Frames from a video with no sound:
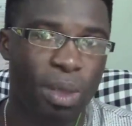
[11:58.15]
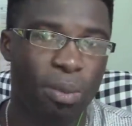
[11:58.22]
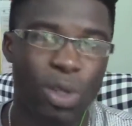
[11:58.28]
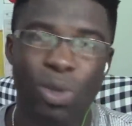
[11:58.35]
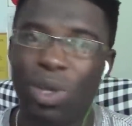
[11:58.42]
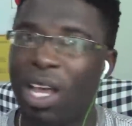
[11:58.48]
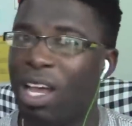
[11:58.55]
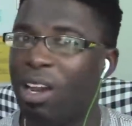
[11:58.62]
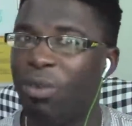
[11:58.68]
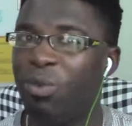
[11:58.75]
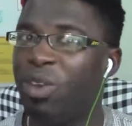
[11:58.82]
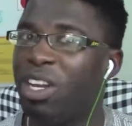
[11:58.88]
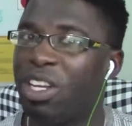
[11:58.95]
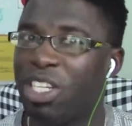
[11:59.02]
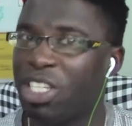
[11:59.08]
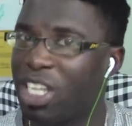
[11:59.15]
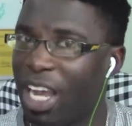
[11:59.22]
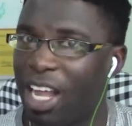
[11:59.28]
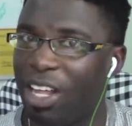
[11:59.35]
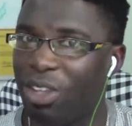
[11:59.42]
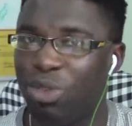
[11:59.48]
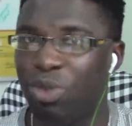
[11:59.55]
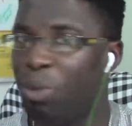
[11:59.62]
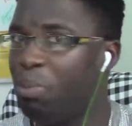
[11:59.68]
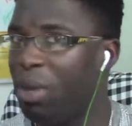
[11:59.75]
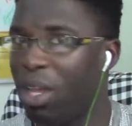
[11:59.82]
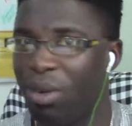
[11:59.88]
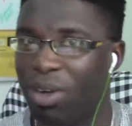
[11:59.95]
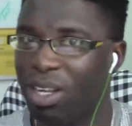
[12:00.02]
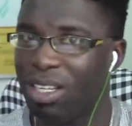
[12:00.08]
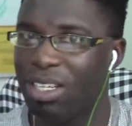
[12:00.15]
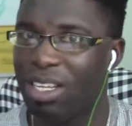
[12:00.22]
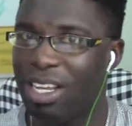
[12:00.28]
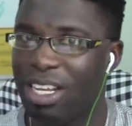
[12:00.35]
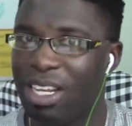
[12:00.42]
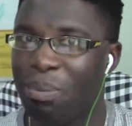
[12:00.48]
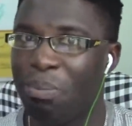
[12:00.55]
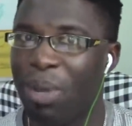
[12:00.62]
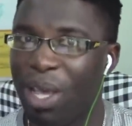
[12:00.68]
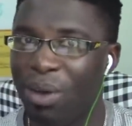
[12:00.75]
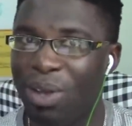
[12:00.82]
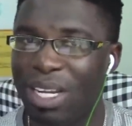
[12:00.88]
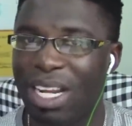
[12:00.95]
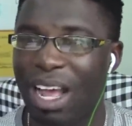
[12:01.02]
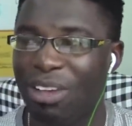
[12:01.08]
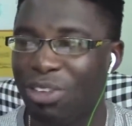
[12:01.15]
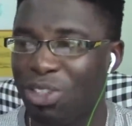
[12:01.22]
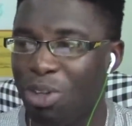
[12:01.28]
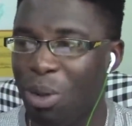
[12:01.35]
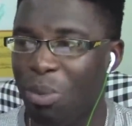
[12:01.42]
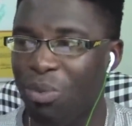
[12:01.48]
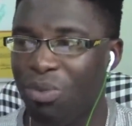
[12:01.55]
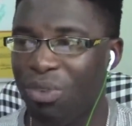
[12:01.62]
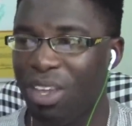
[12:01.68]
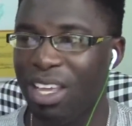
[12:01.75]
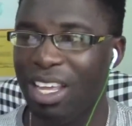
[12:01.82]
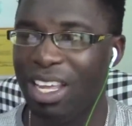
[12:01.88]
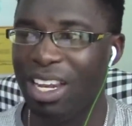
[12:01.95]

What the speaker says: but you cannot feed a child to a parent. The parent has something